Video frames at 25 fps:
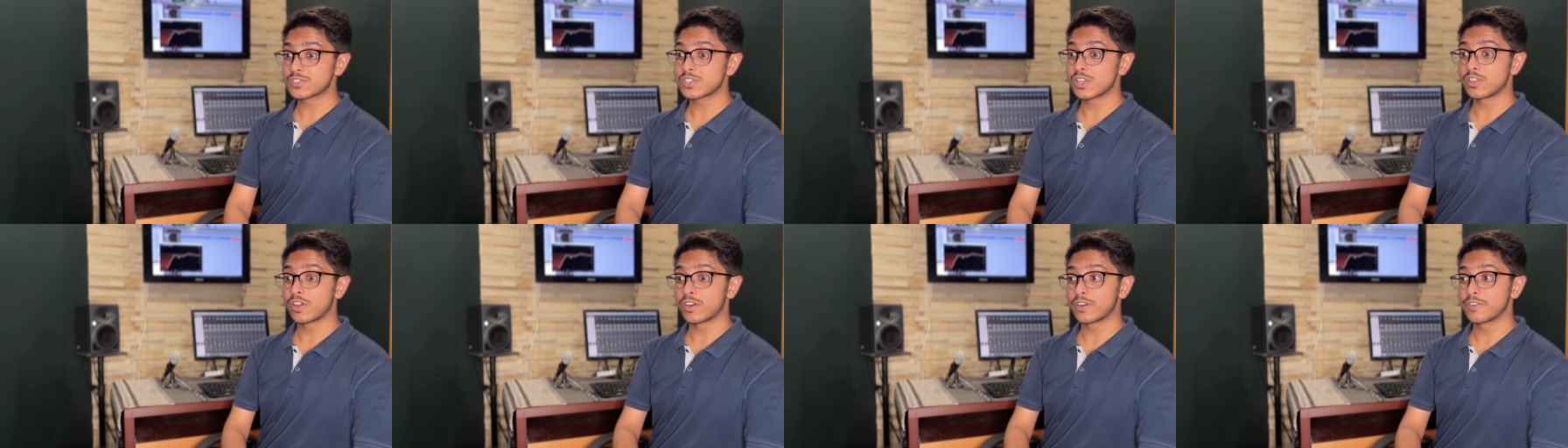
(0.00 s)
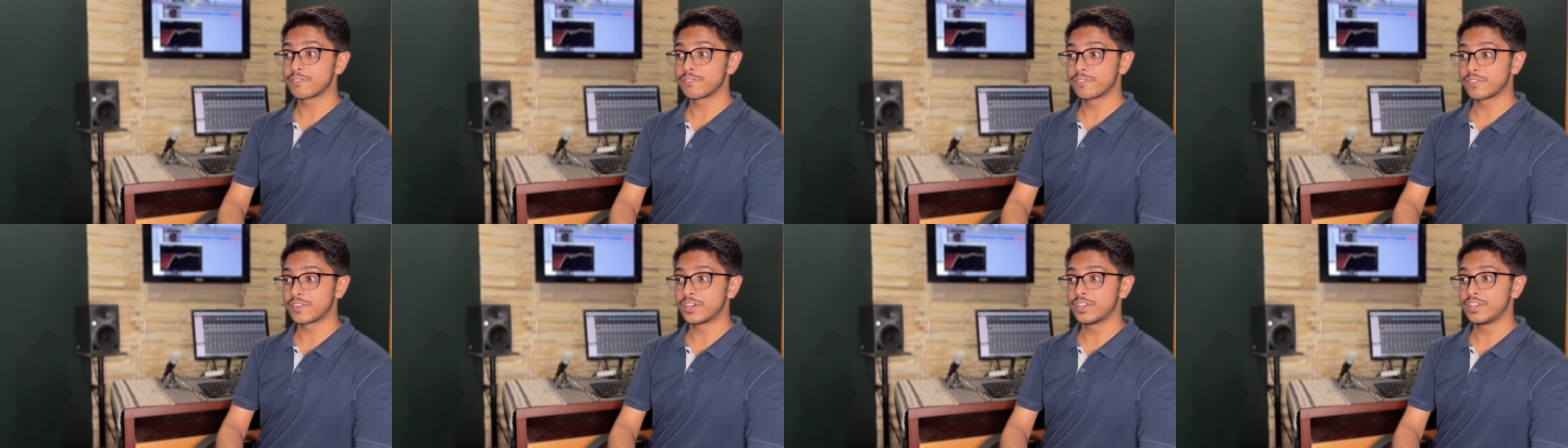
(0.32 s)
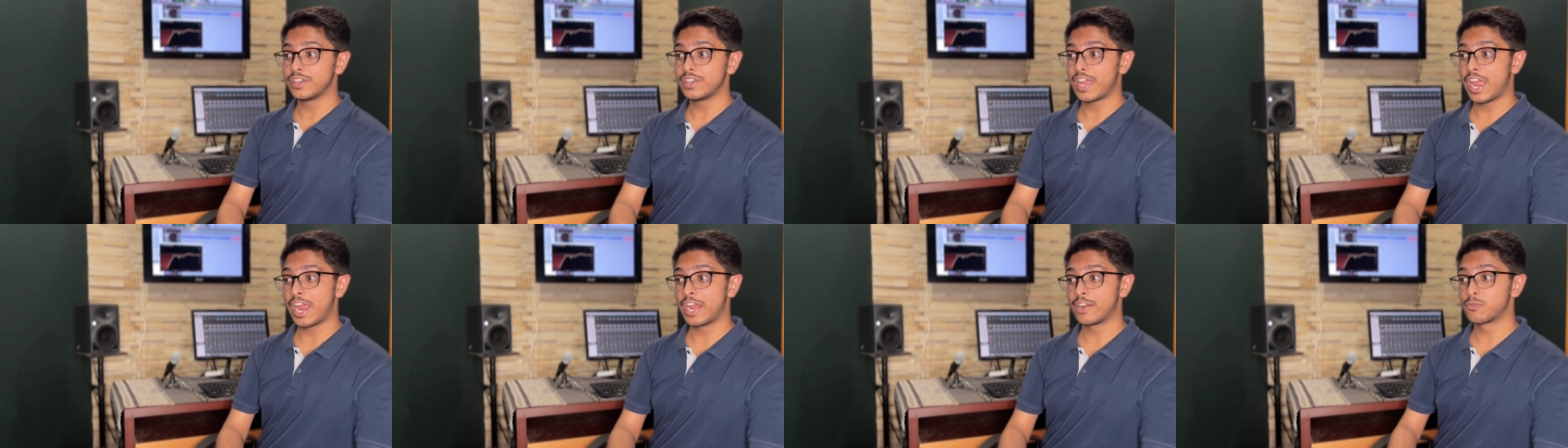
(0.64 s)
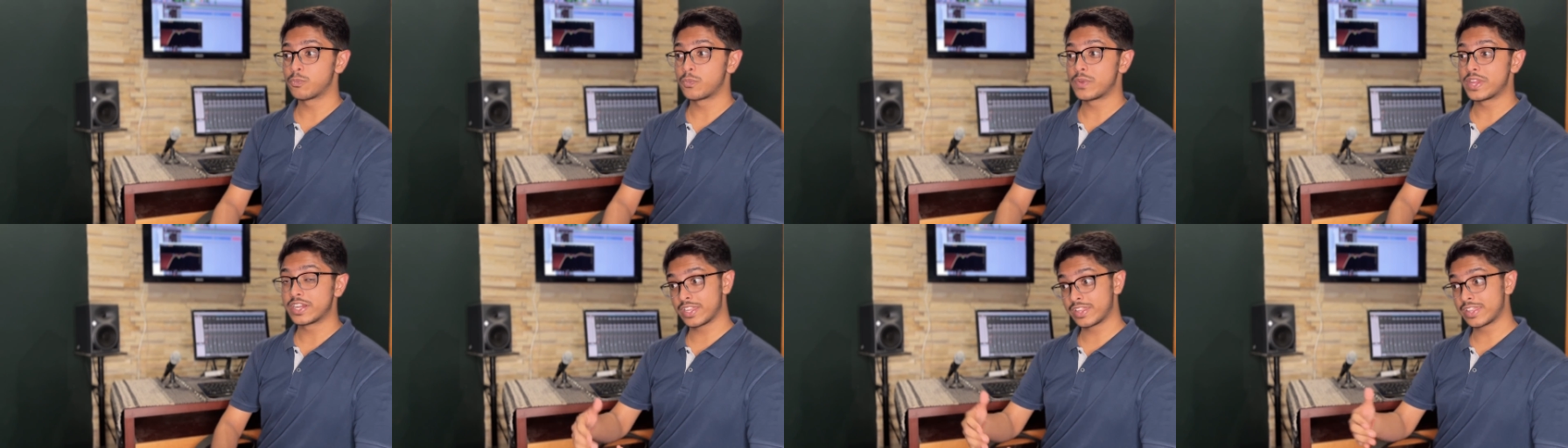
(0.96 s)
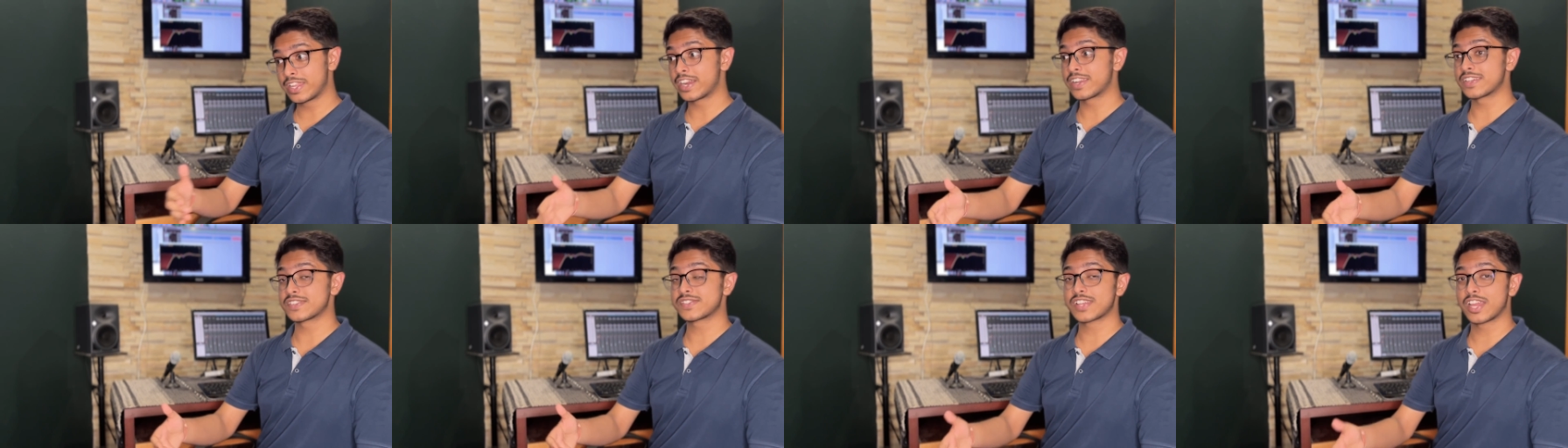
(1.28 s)
That was a lot of fun, and we
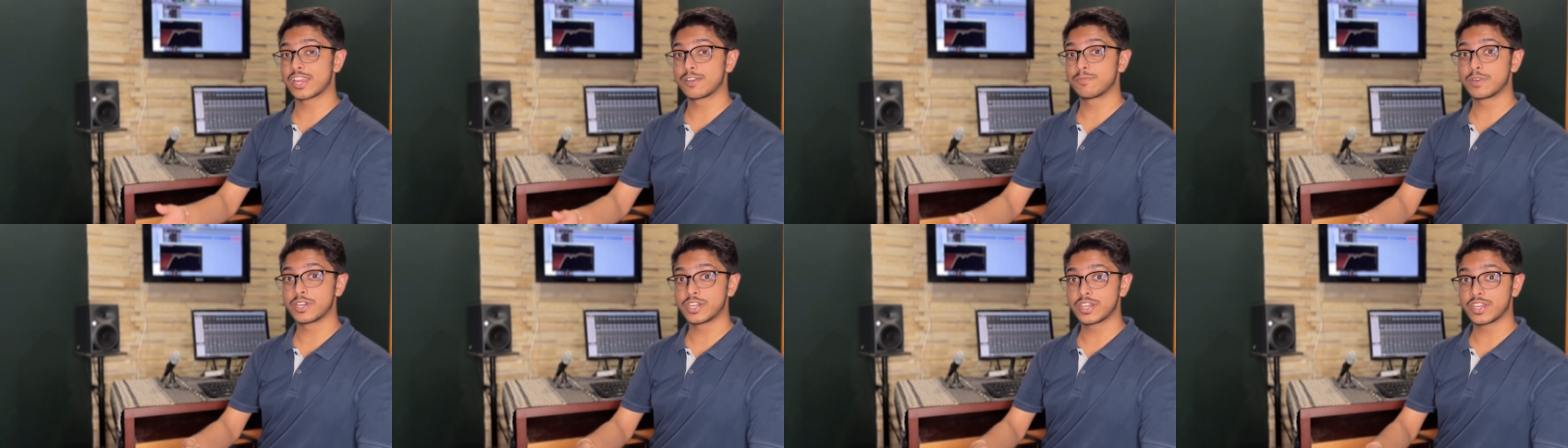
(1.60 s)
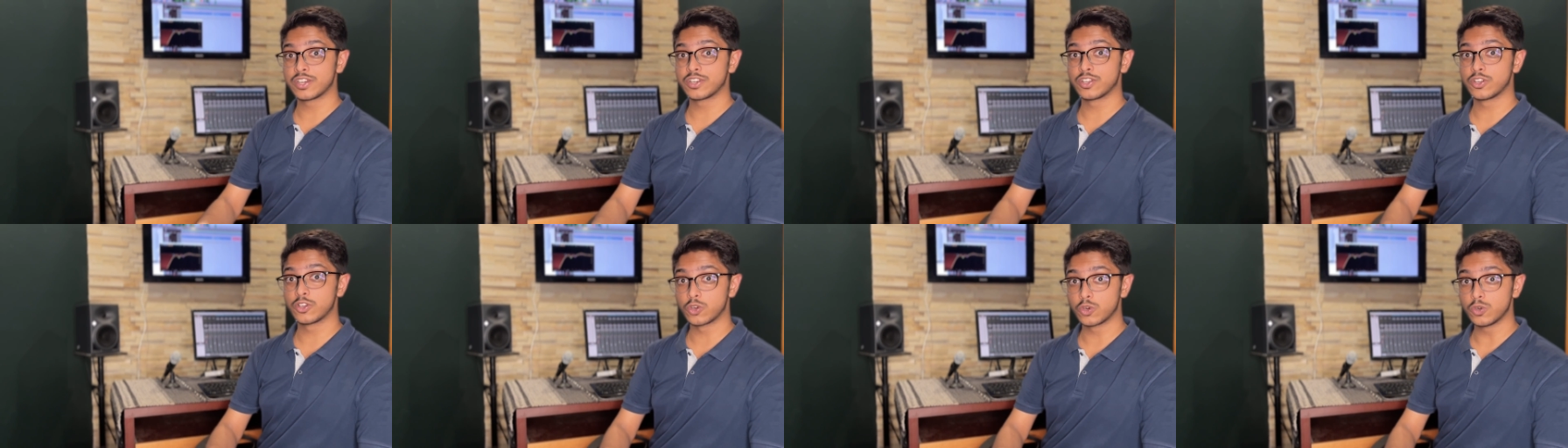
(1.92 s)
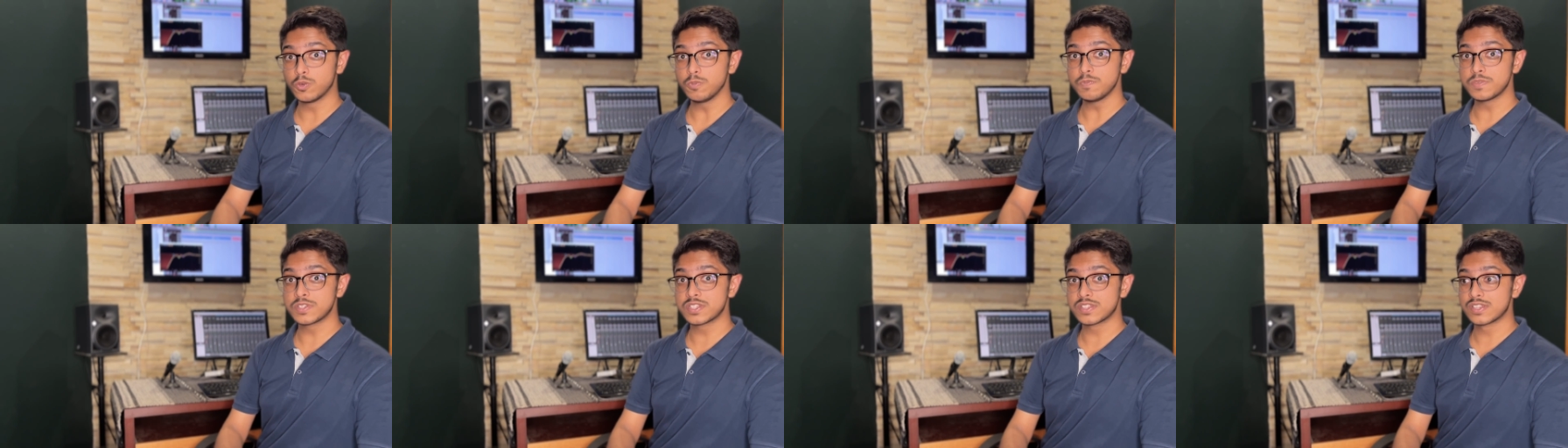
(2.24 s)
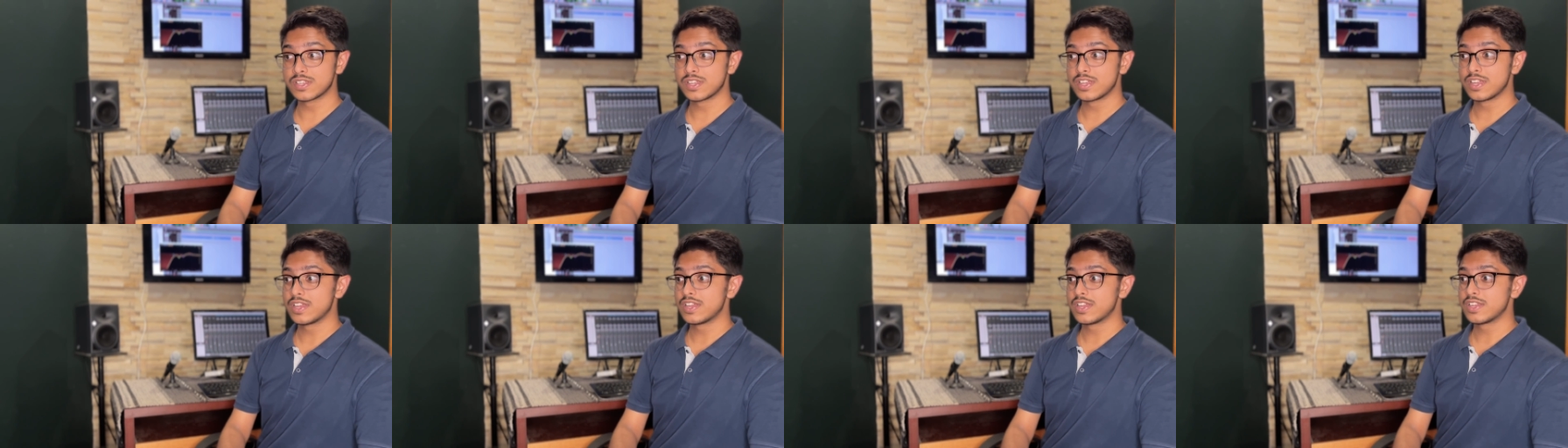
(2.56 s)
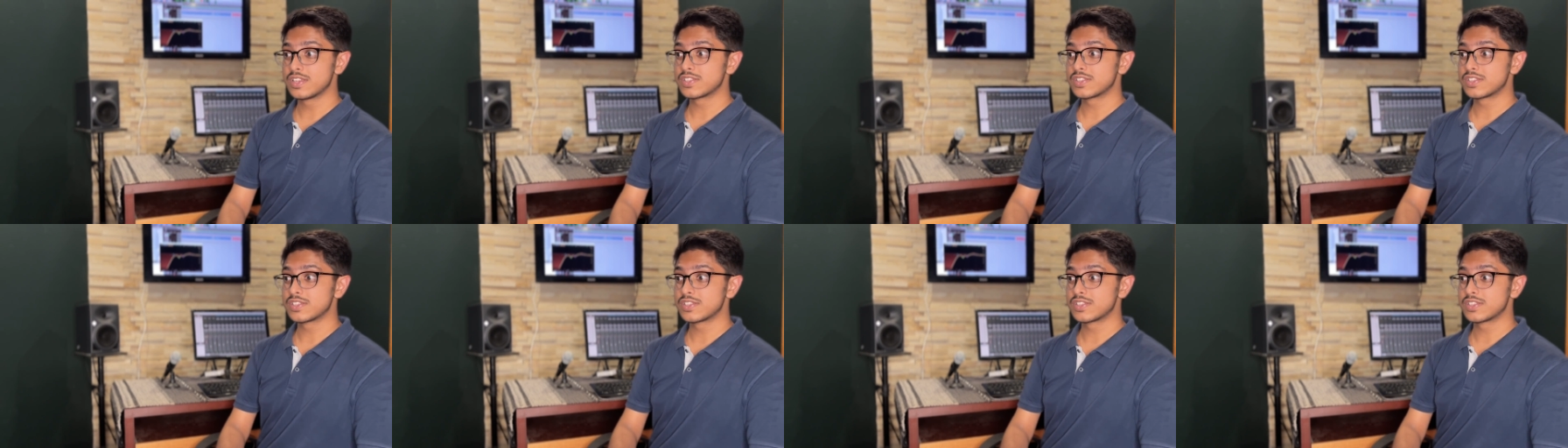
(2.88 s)
did that assignment in groups.